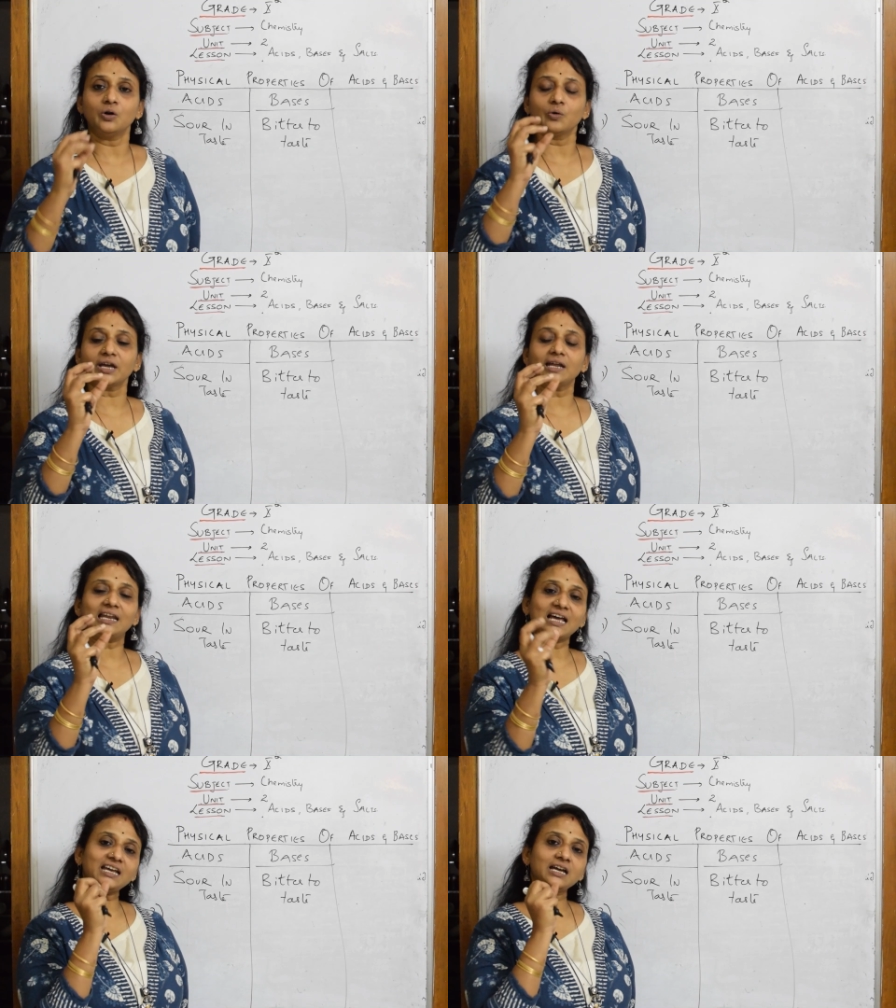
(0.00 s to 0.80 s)
Okay,
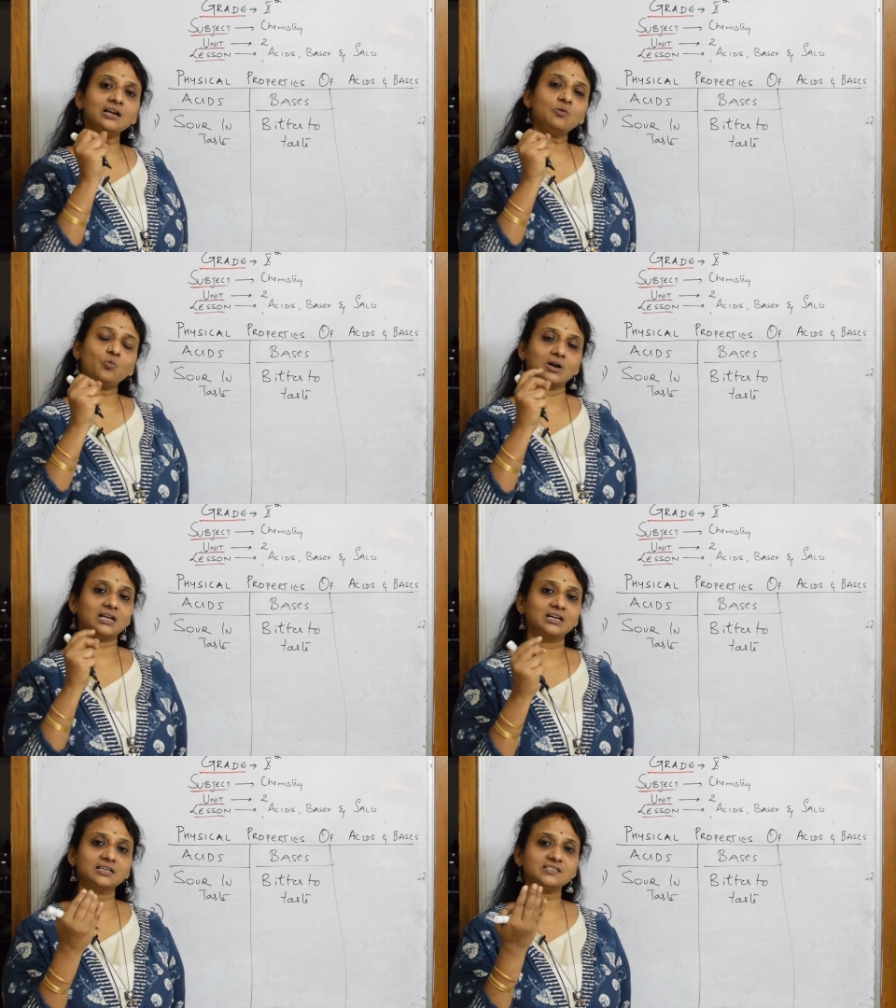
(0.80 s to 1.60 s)
lichen are
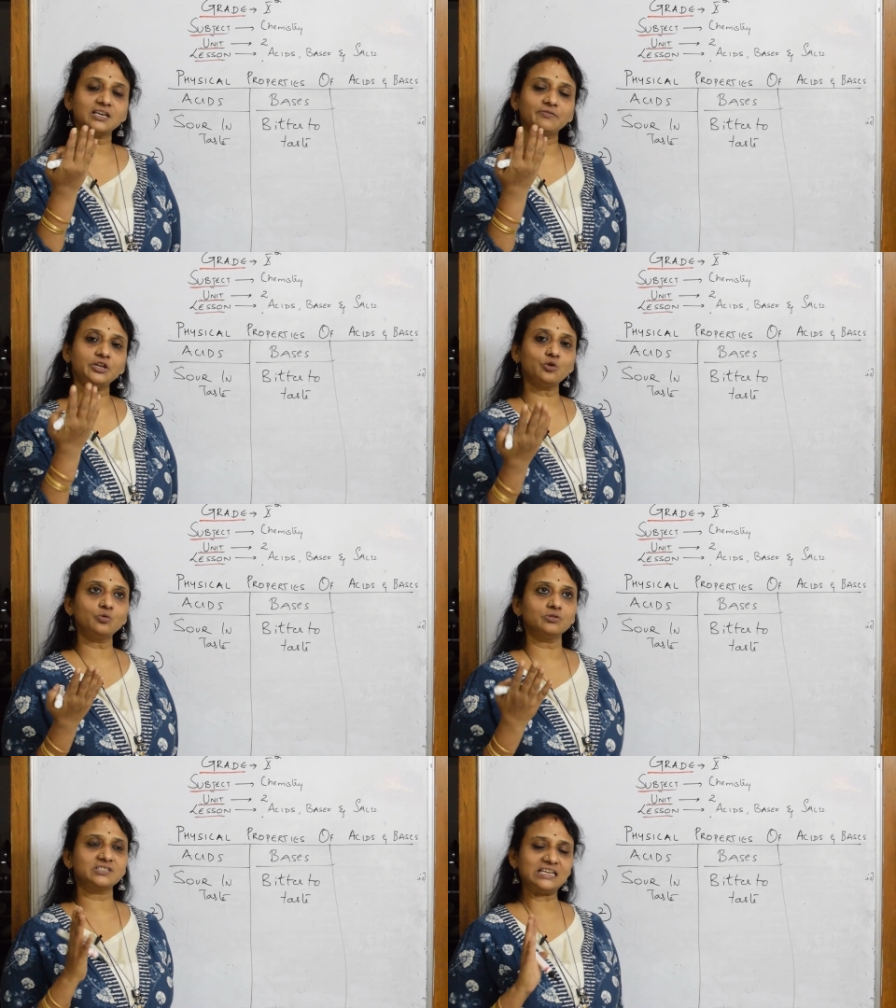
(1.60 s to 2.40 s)
what? See, when
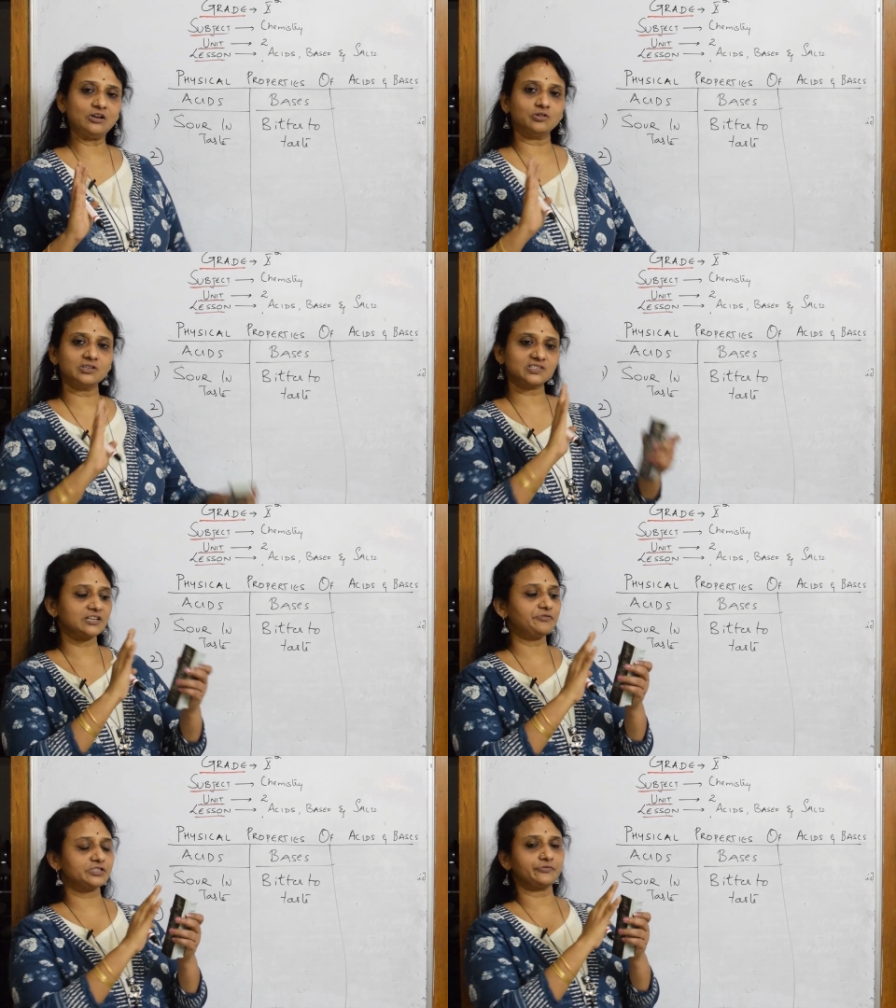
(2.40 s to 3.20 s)
you see on the
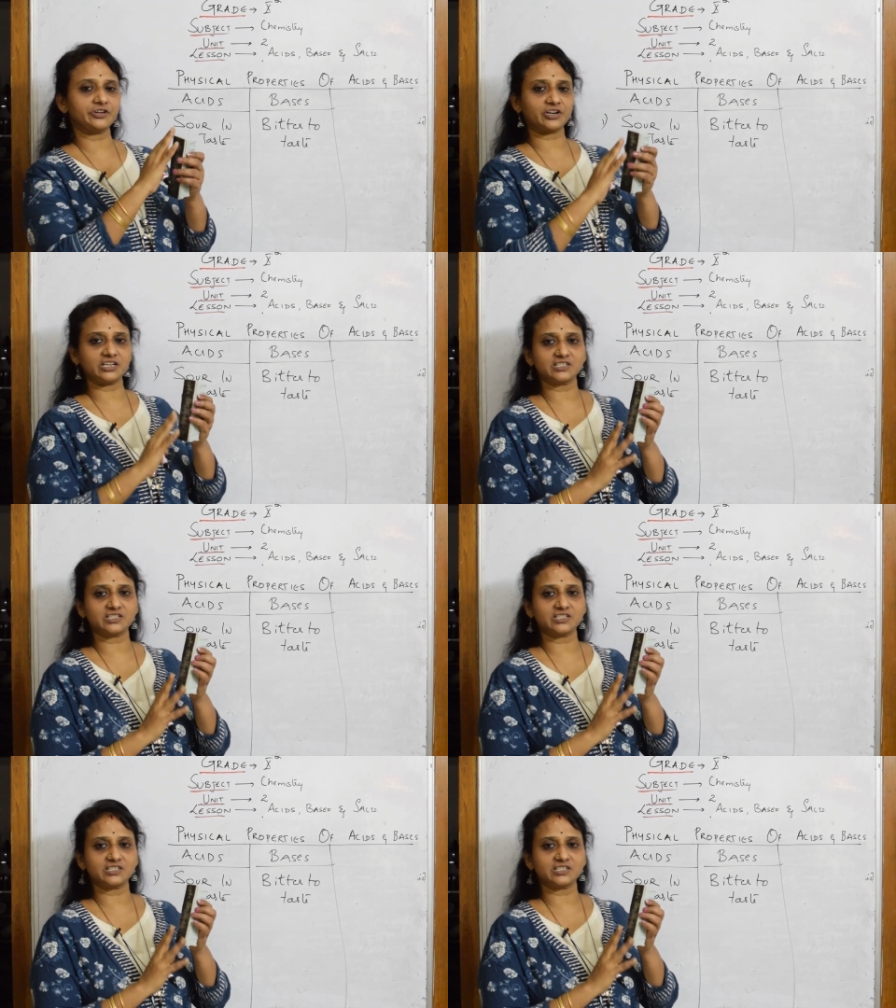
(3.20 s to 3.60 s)
surface of a tree,